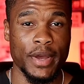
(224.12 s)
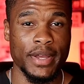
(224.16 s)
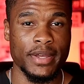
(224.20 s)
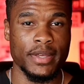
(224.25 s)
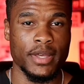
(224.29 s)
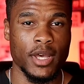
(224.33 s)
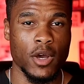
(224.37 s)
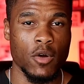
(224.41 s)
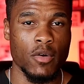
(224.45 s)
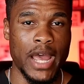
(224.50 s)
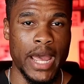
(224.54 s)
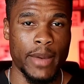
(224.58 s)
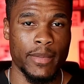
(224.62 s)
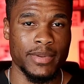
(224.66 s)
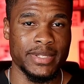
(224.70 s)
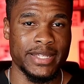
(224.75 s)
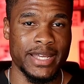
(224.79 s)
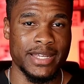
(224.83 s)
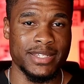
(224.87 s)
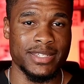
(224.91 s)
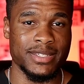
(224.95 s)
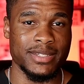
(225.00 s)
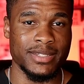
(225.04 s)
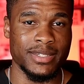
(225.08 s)
What
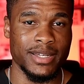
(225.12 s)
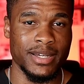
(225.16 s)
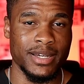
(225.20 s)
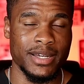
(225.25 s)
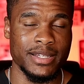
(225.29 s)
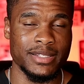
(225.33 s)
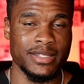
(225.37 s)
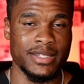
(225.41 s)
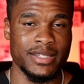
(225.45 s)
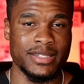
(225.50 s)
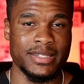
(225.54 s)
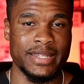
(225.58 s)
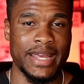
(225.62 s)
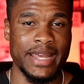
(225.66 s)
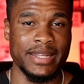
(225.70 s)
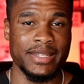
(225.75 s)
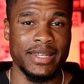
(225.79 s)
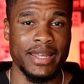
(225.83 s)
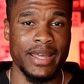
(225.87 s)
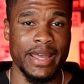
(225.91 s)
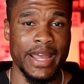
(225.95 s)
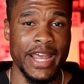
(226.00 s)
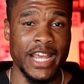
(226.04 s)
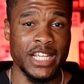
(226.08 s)
cohabitation does is
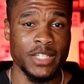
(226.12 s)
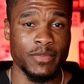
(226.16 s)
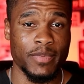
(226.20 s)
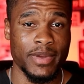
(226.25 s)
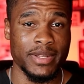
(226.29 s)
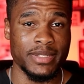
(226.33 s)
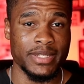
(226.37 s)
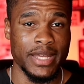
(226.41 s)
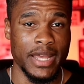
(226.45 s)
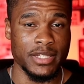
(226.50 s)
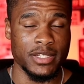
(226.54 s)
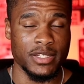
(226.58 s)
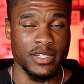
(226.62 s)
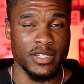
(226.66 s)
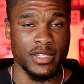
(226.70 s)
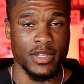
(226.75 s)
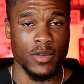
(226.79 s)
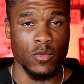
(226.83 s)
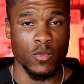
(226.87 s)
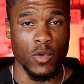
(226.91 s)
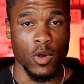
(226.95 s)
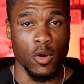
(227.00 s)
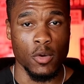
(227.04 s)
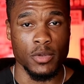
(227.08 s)
take the
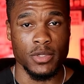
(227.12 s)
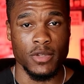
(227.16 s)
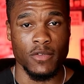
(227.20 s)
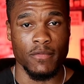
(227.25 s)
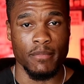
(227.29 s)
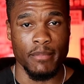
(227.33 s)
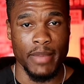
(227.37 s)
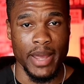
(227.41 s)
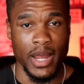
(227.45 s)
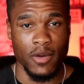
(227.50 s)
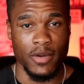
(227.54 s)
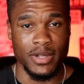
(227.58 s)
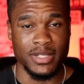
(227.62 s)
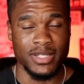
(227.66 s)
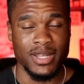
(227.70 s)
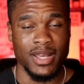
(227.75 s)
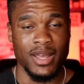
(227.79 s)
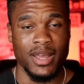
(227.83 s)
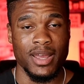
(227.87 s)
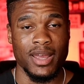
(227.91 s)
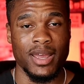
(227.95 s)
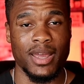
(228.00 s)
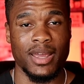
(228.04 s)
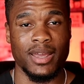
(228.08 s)
expectations and roles of marriage